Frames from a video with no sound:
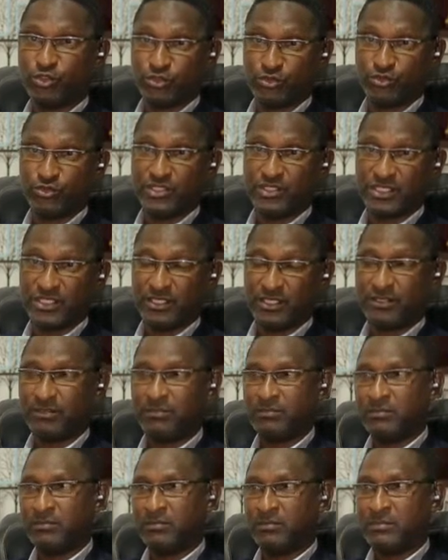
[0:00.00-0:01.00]
to duty
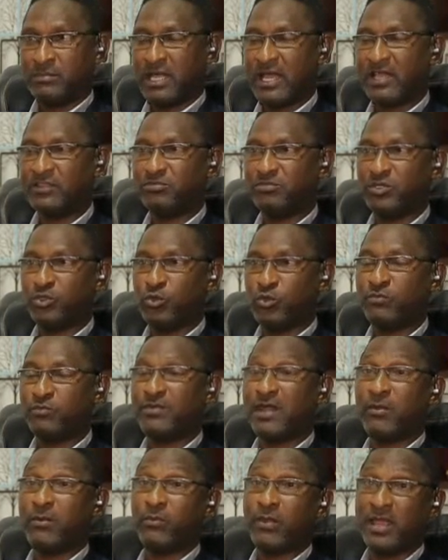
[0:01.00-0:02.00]
have been
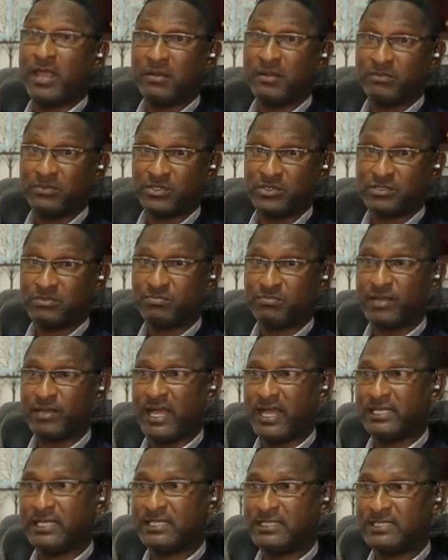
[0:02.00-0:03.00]
overwhelmed
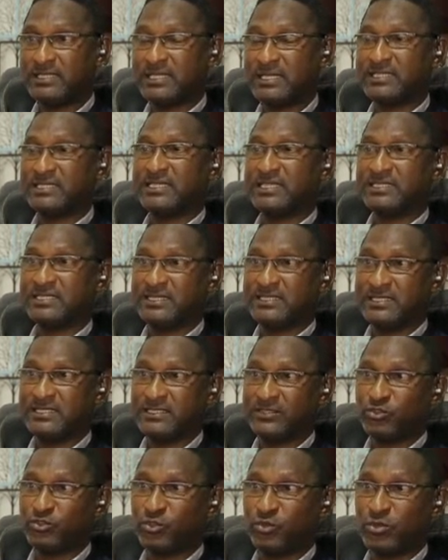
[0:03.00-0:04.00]
by the
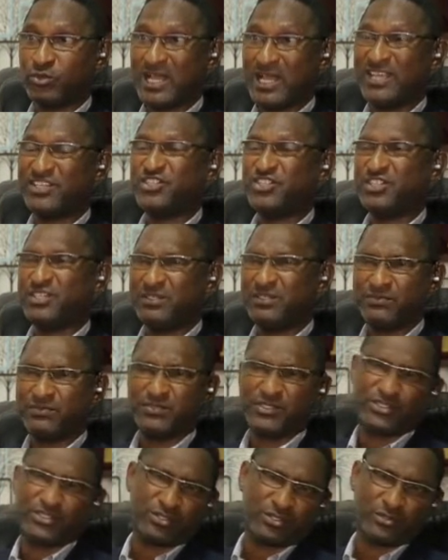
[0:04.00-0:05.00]
necessity to
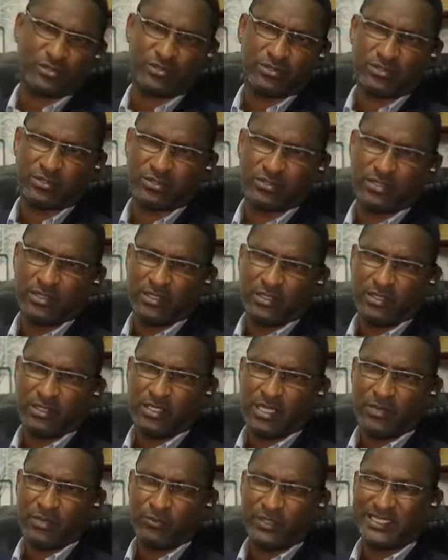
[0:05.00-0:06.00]
achieve results
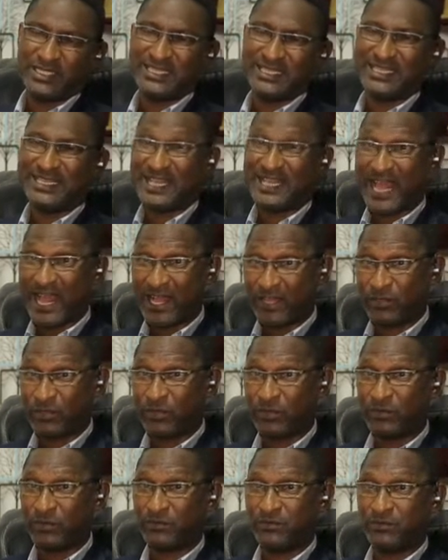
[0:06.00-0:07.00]
with lack
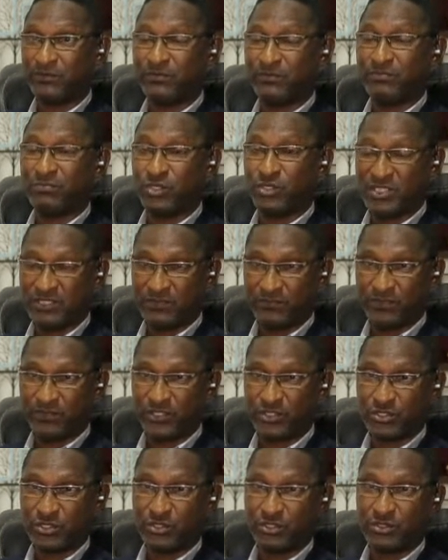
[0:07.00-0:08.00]
of
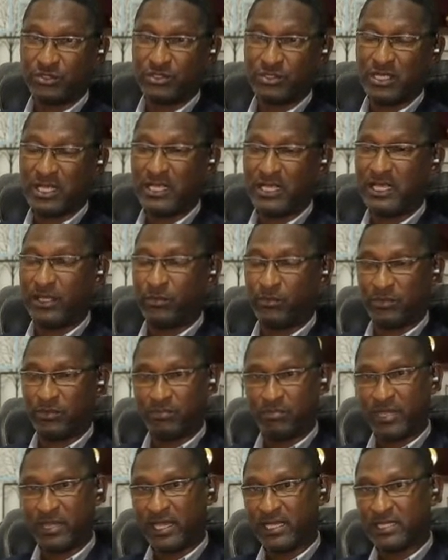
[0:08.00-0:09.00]
motivation,
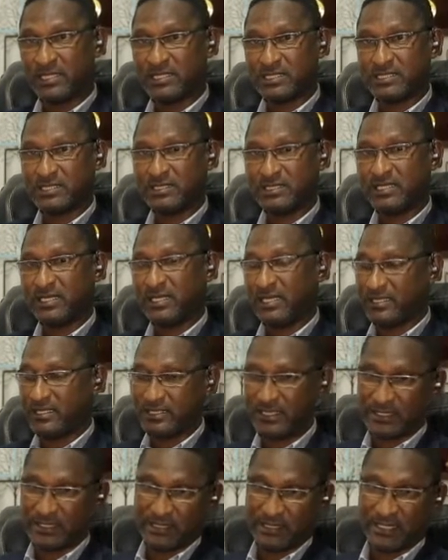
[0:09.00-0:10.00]
equipment,
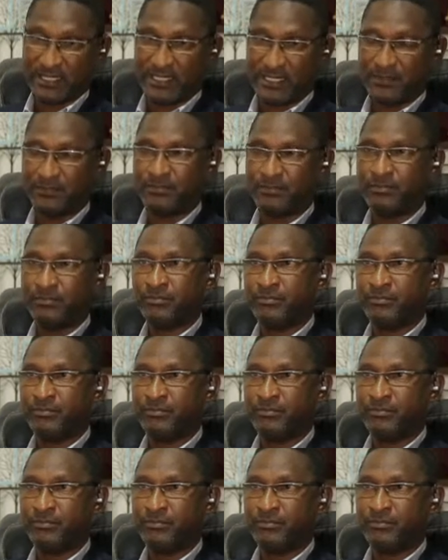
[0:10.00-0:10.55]
etc.